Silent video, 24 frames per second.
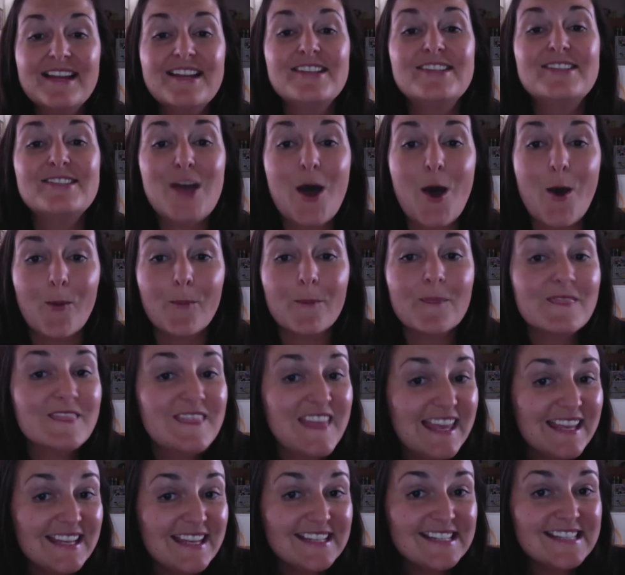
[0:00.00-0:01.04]
So
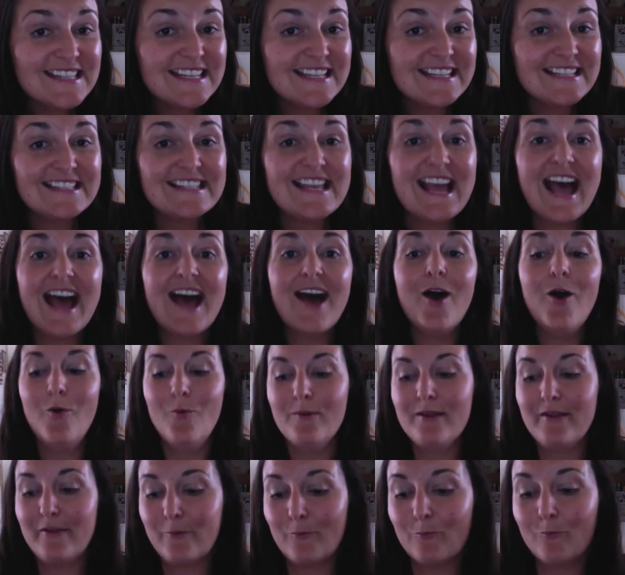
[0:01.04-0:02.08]
this is how
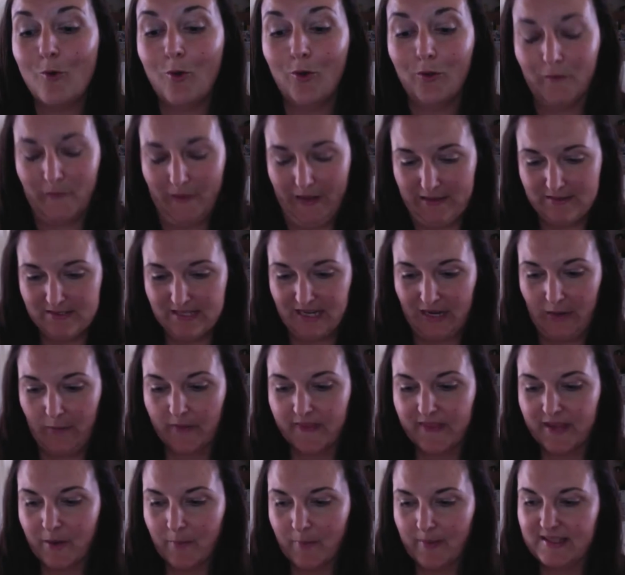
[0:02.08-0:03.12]
we roll around here
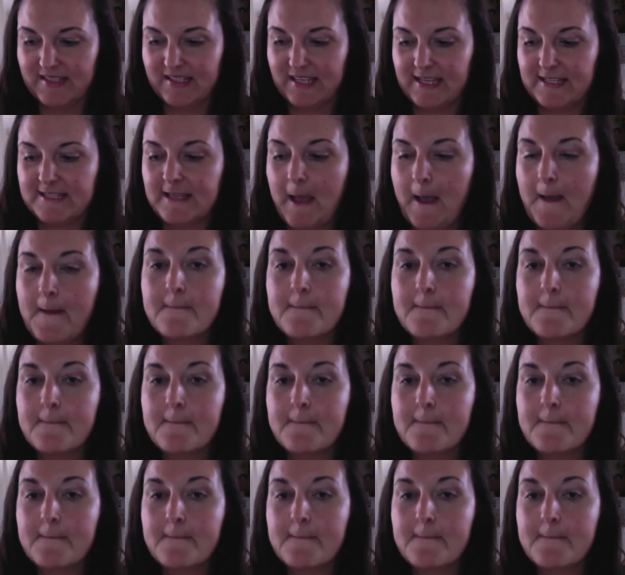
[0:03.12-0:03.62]
with our business.